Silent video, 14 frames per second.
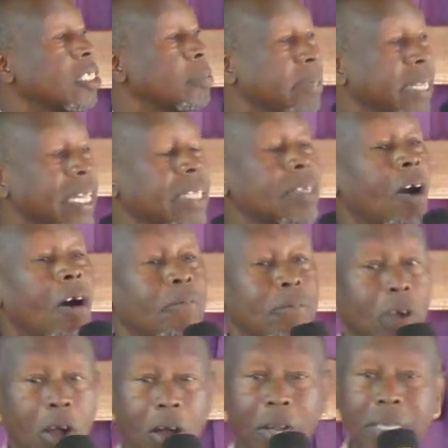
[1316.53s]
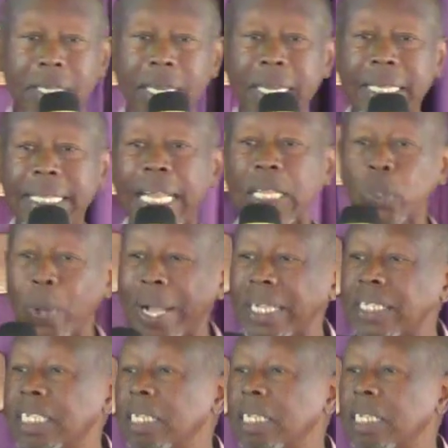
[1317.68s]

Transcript: Spirit of God that dwells